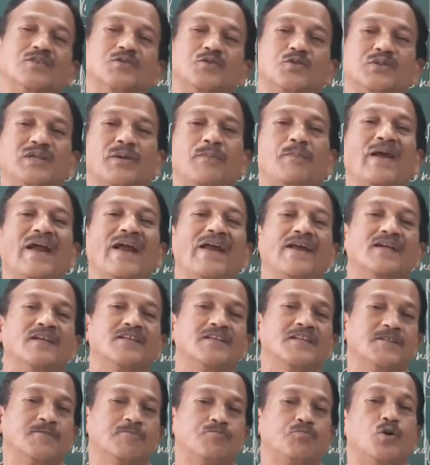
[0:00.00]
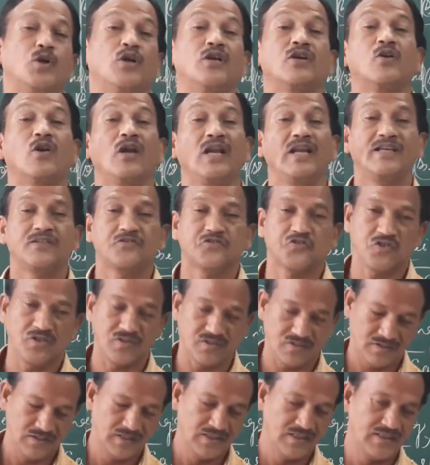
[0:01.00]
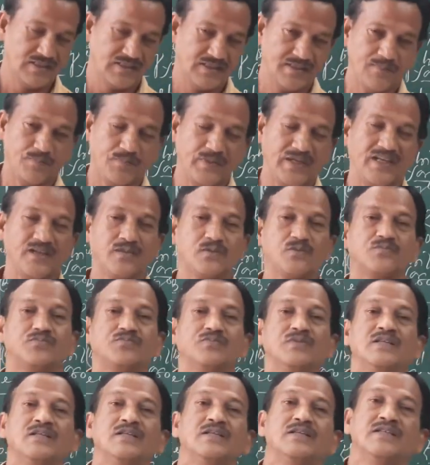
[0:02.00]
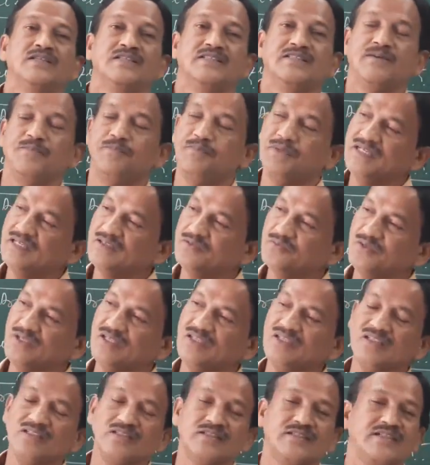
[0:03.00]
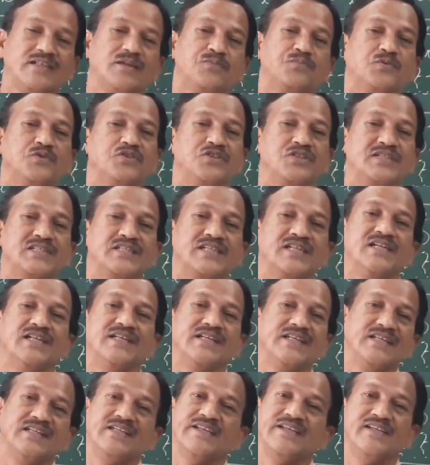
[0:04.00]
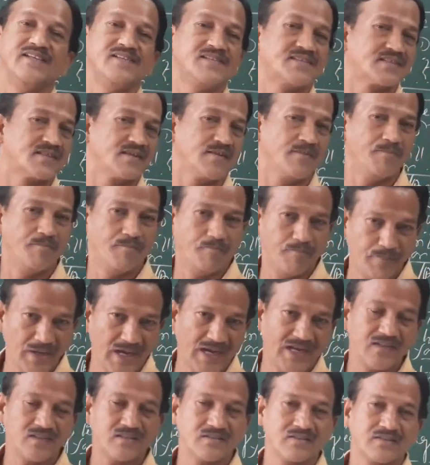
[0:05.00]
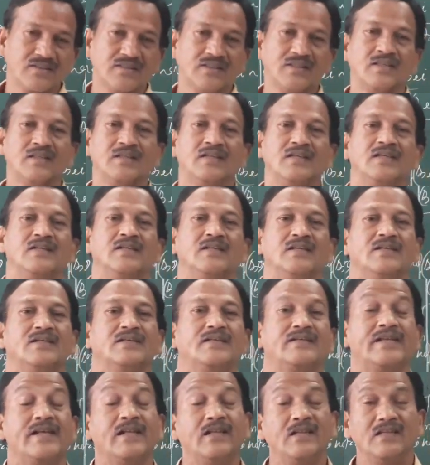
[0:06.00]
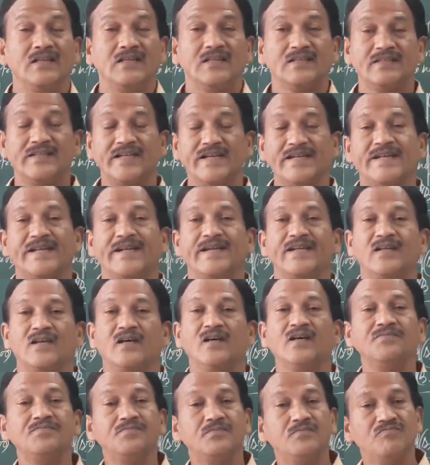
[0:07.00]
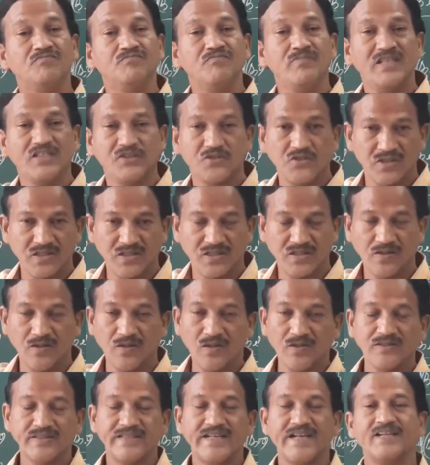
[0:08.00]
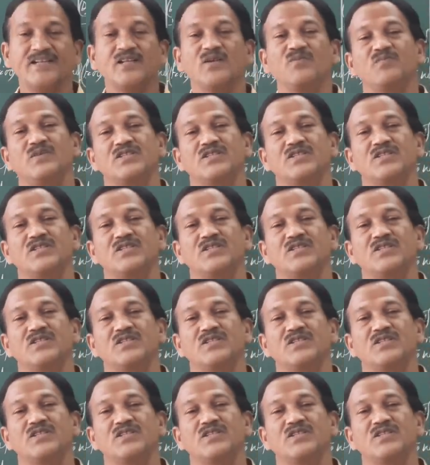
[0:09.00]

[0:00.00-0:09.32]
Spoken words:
to the bank for collection. The bill will deposited in his bank till the date of maturity. On date of